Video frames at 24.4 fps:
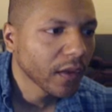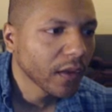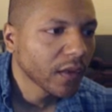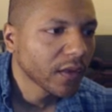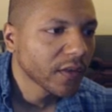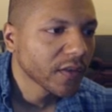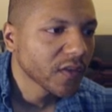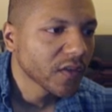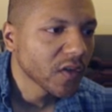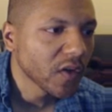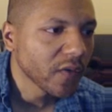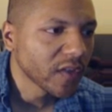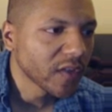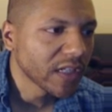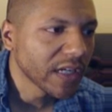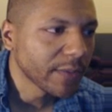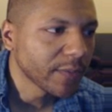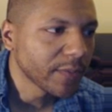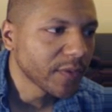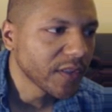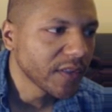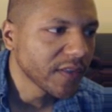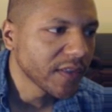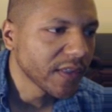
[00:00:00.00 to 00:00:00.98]
So every time
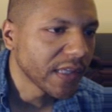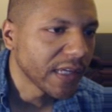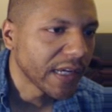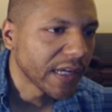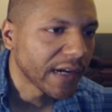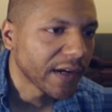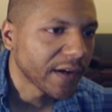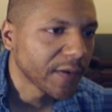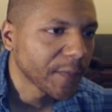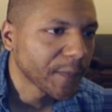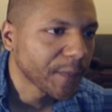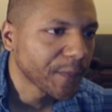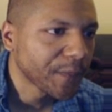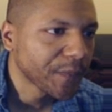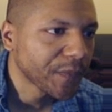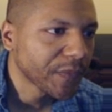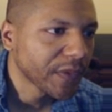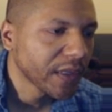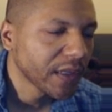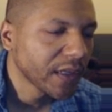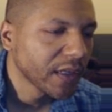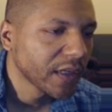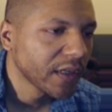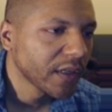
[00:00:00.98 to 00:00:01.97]
she's in the air,
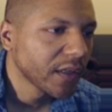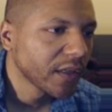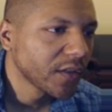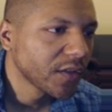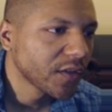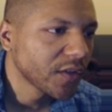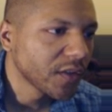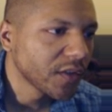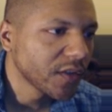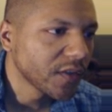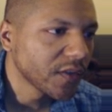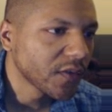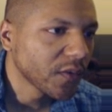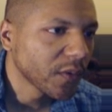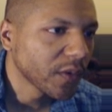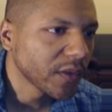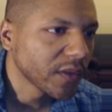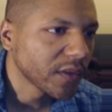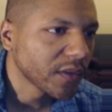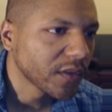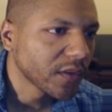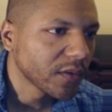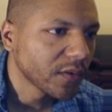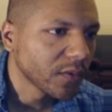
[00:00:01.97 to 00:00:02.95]
she's going
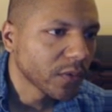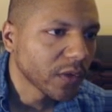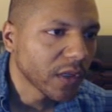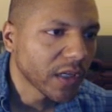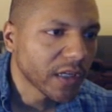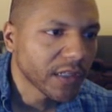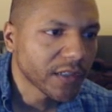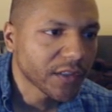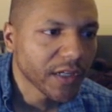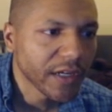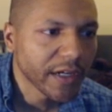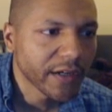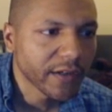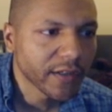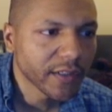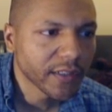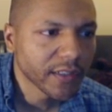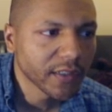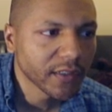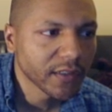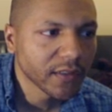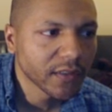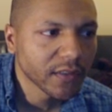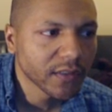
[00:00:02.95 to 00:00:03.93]
to launch
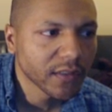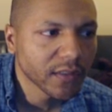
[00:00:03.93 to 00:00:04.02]
character.